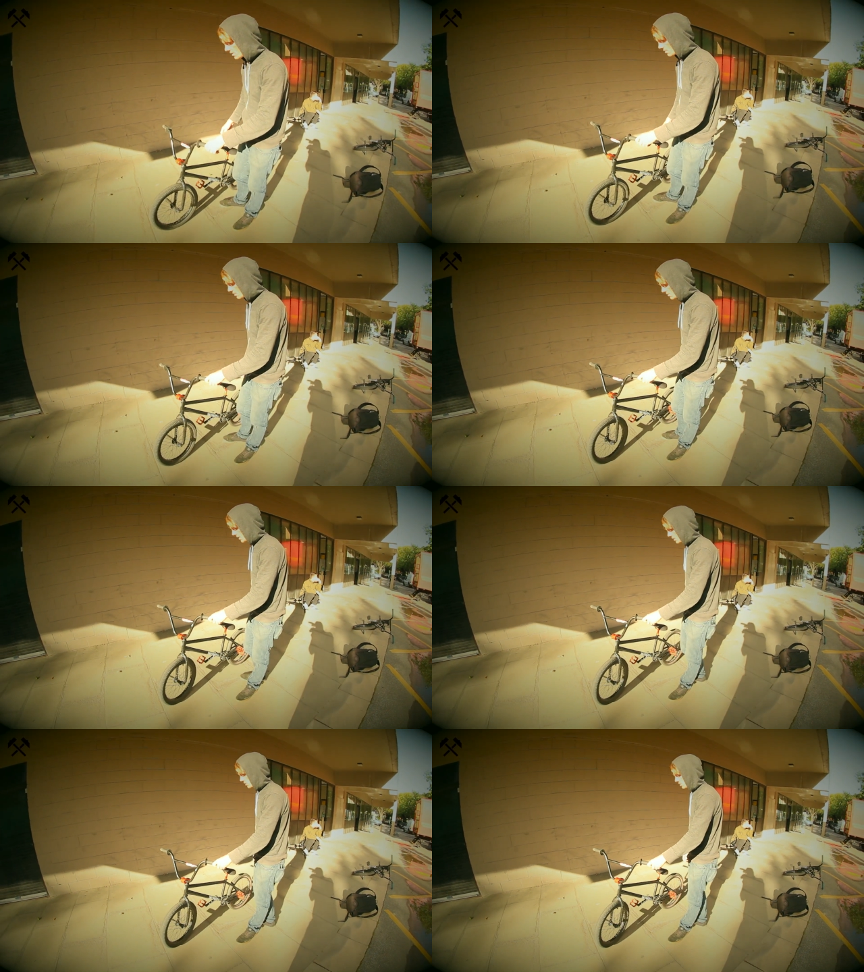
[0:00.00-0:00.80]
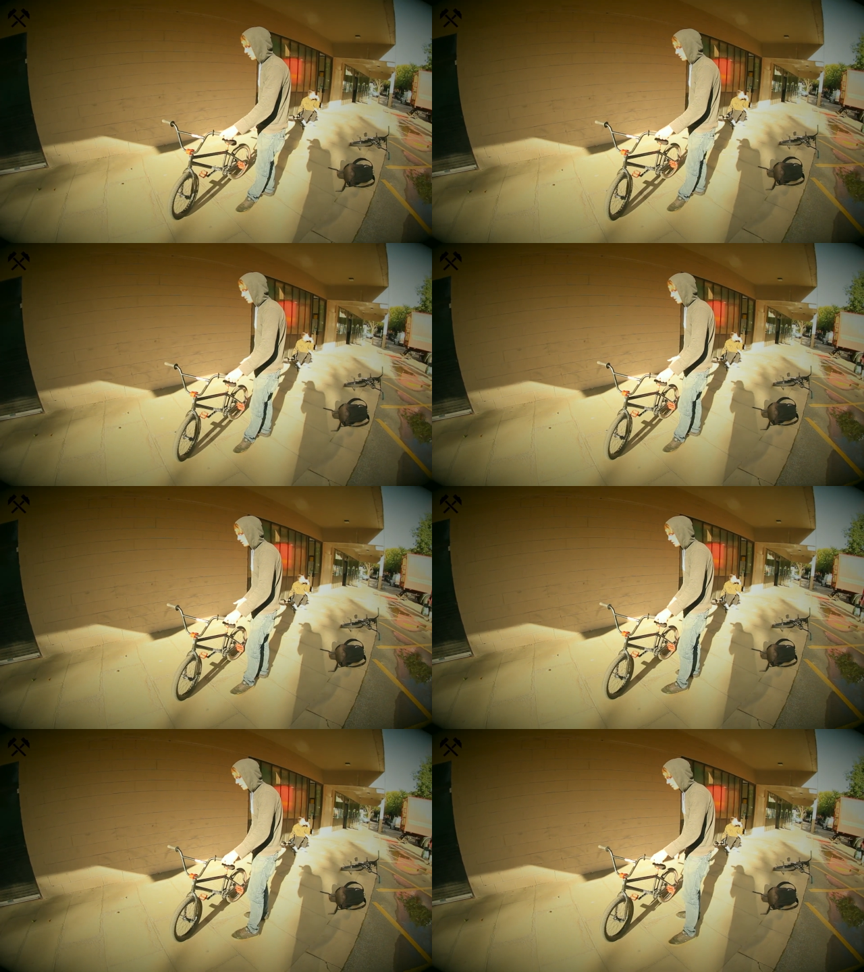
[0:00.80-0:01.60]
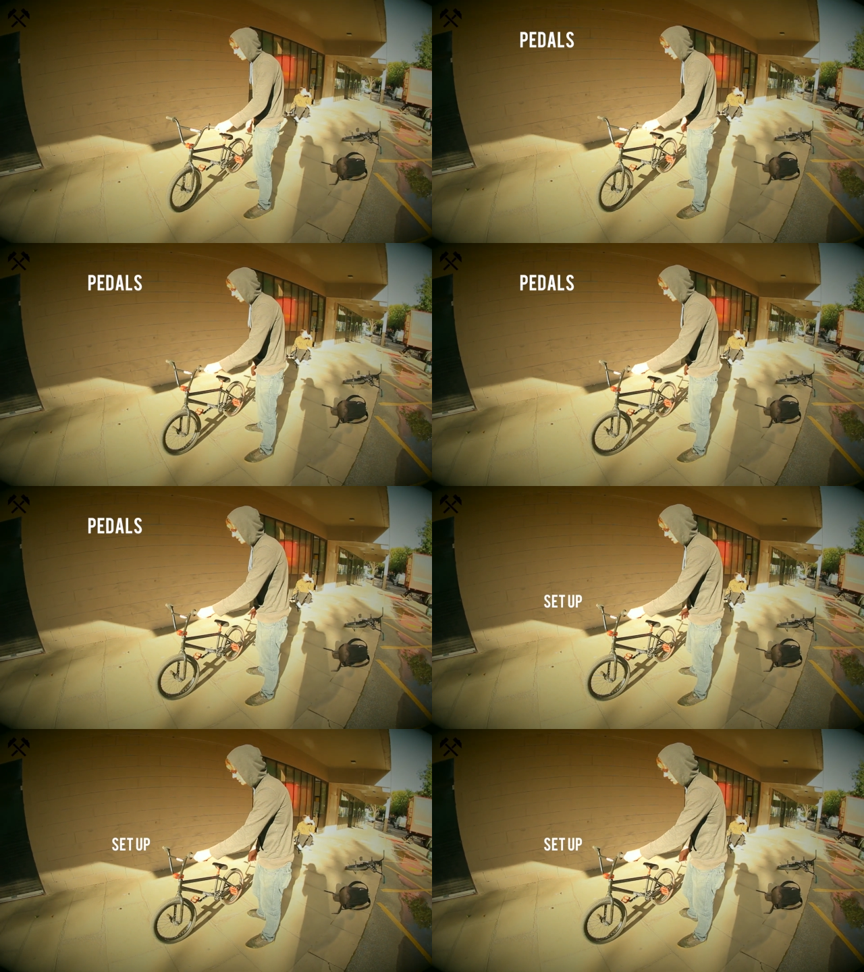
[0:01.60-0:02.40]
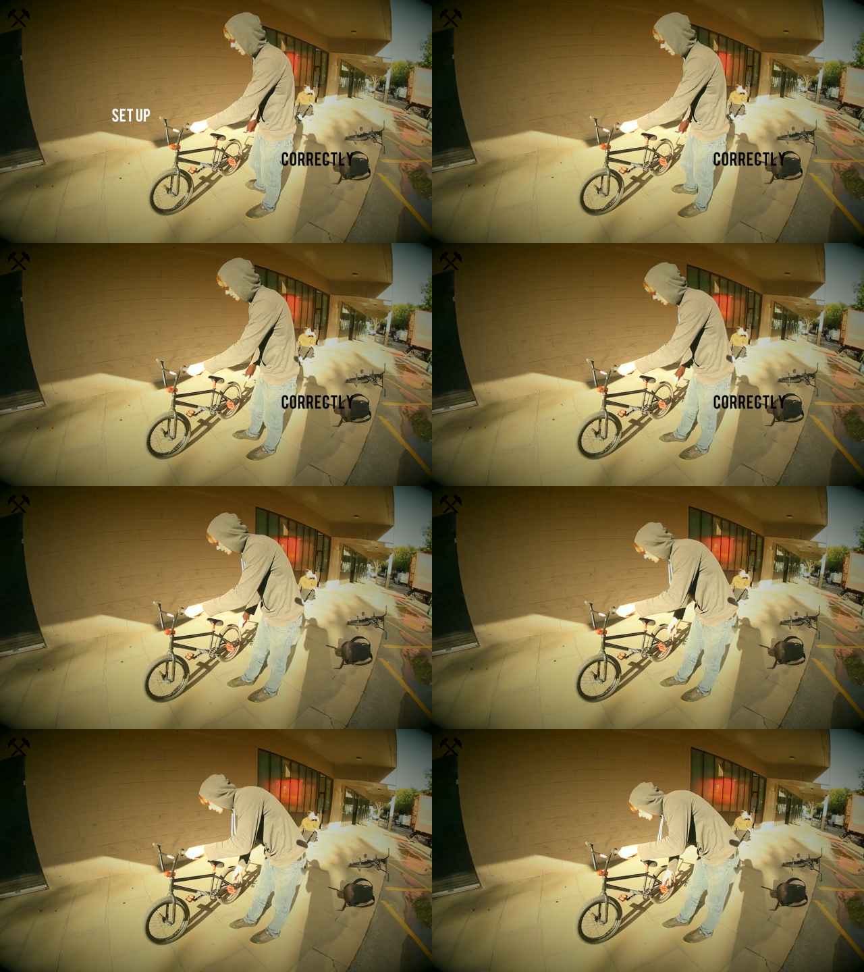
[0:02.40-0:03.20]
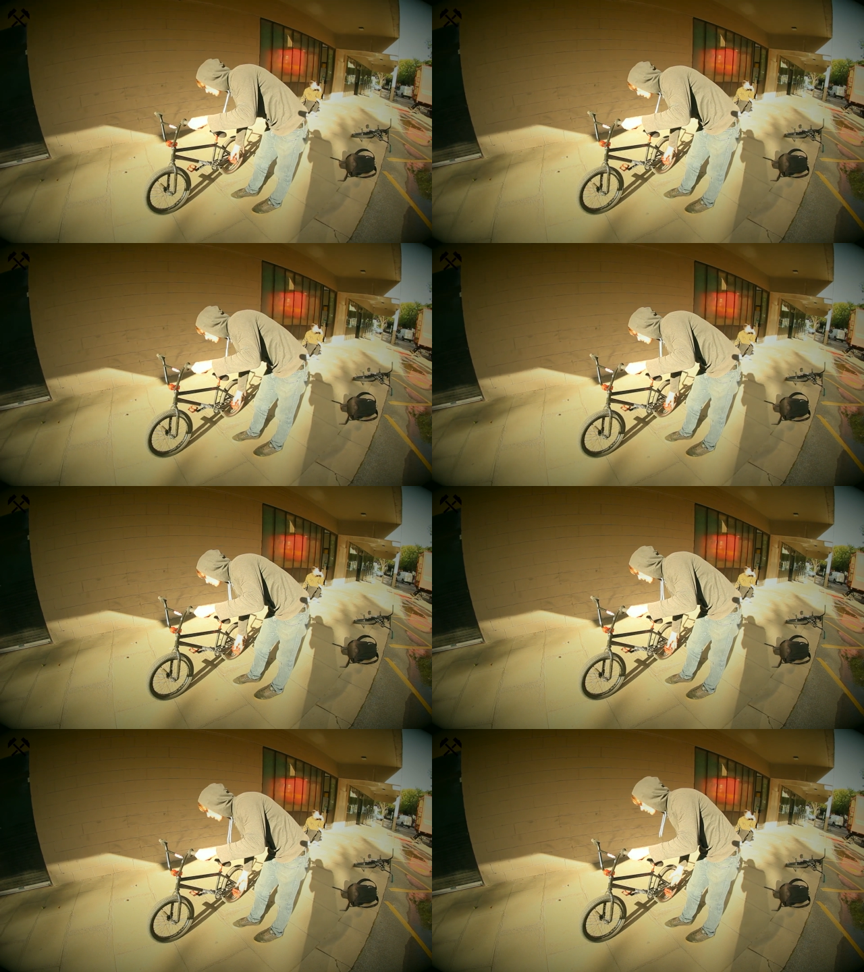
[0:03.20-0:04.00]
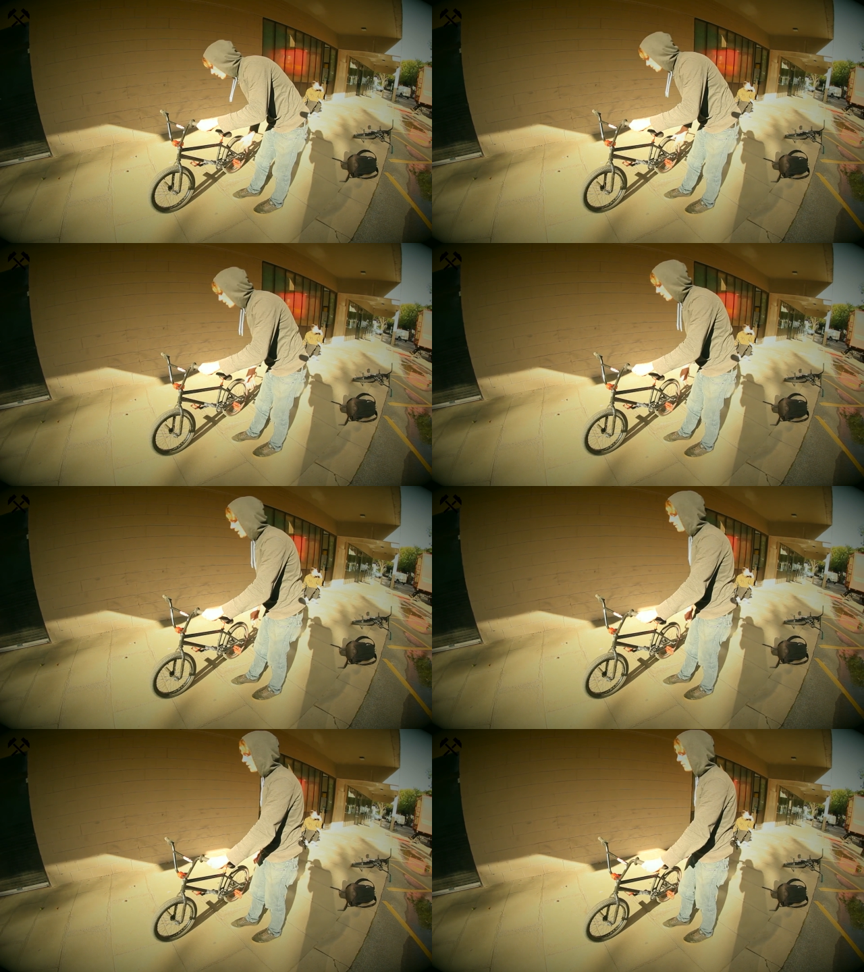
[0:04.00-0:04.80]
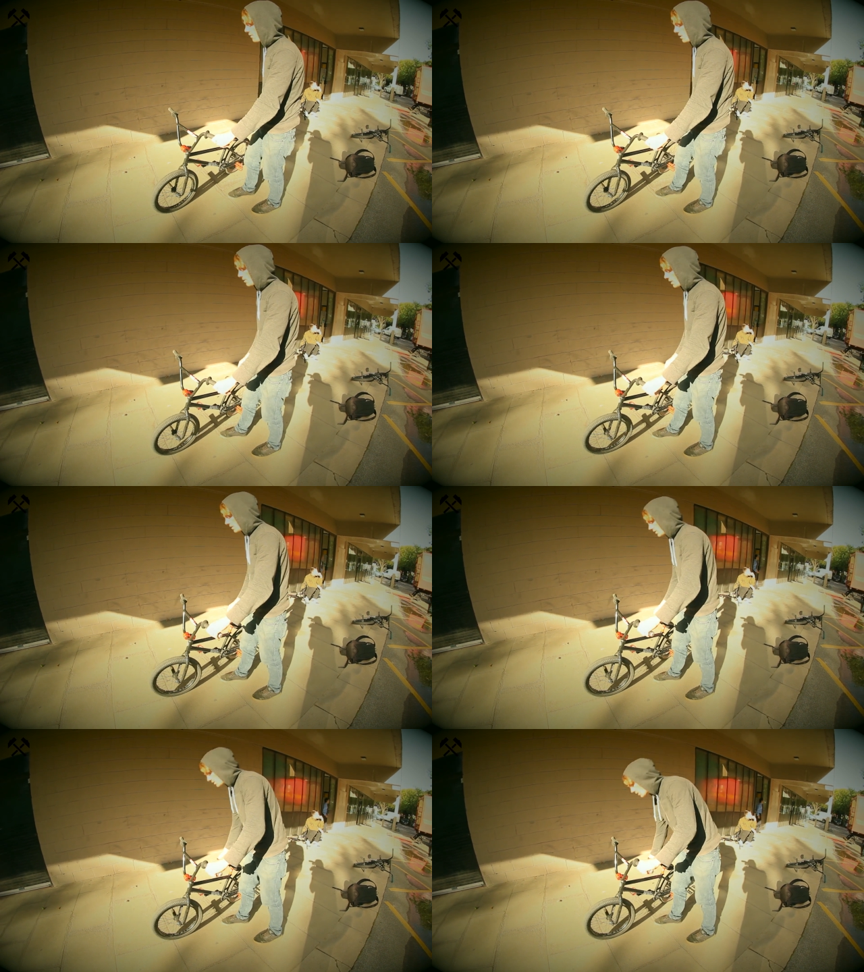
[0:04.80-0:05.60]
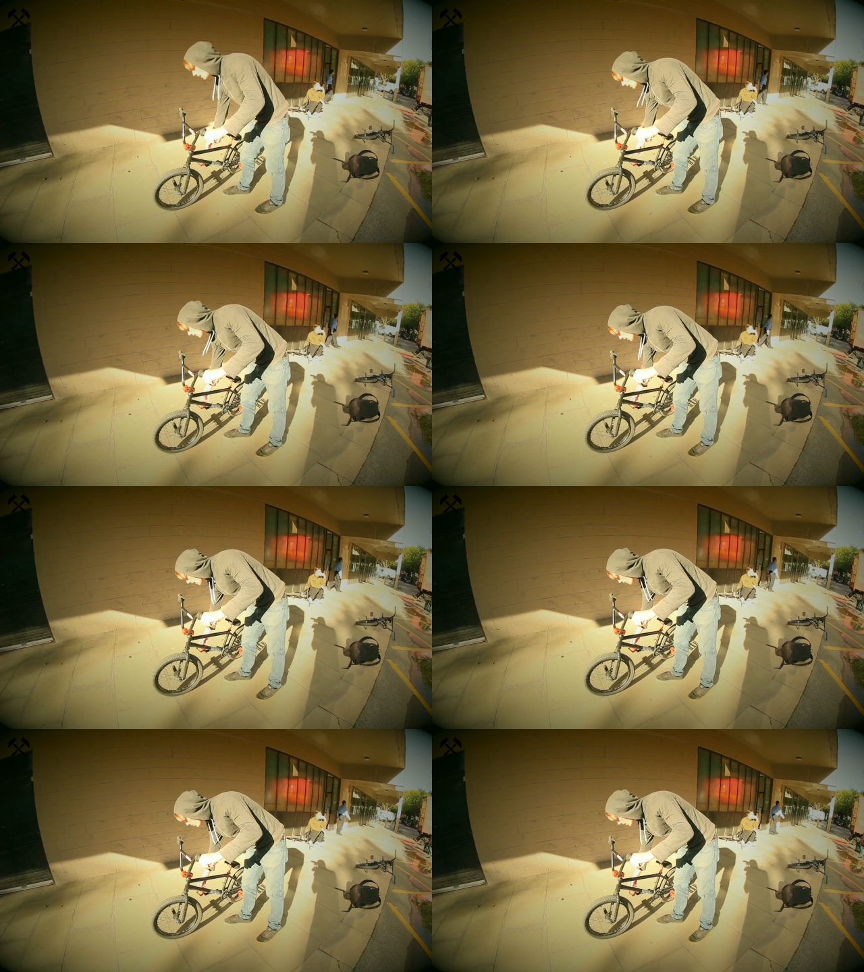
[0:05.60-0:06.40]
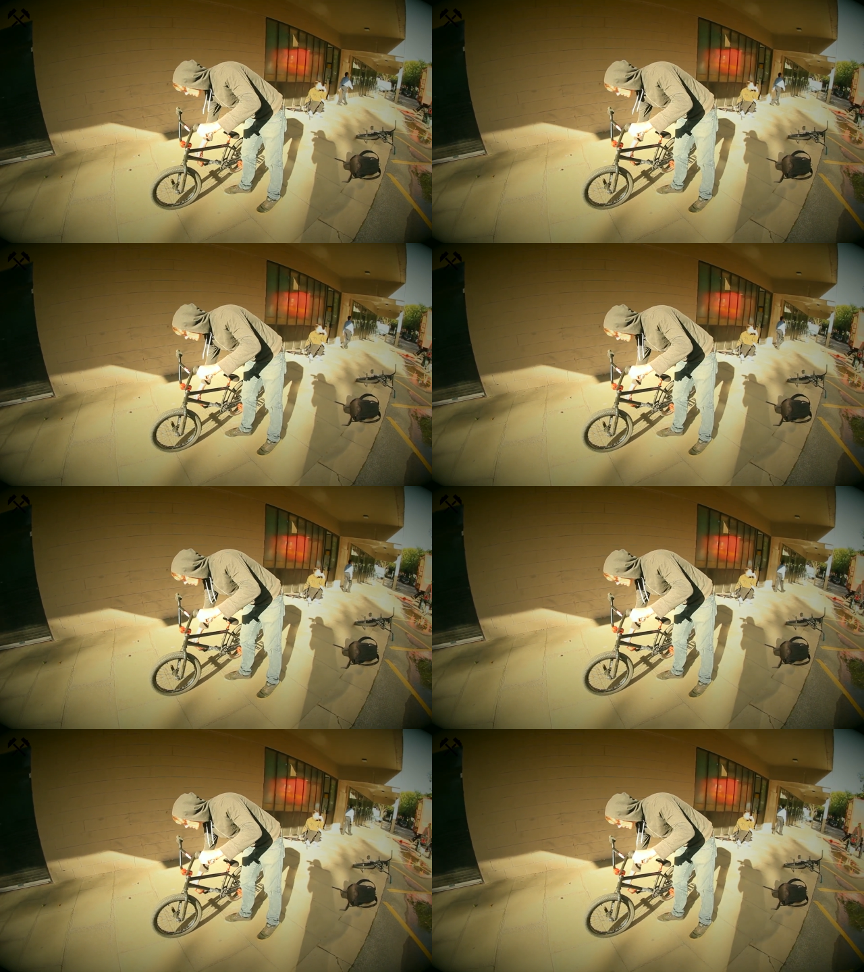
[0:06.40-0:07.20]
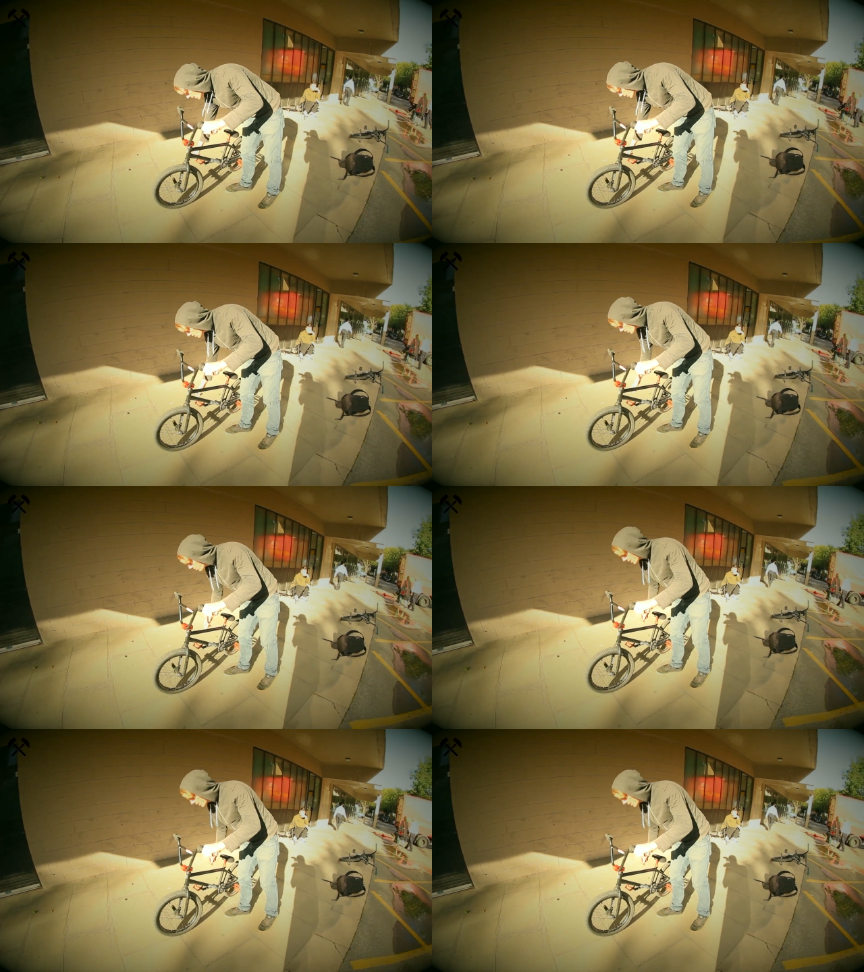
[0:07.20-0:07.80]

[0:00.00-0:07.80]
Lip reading: Nobody's mouth can be seen.